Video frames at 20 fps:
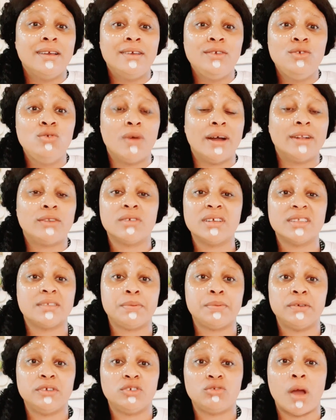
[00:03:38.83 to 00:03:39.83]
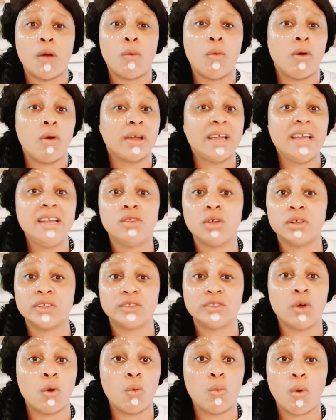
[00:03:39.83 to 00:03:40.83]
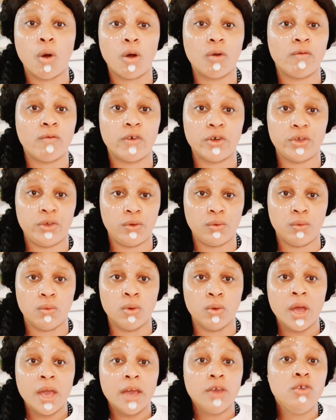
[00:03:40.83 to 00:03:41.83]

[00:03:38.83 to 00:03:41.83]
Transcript: you are doing spiritual work, it does not work for you.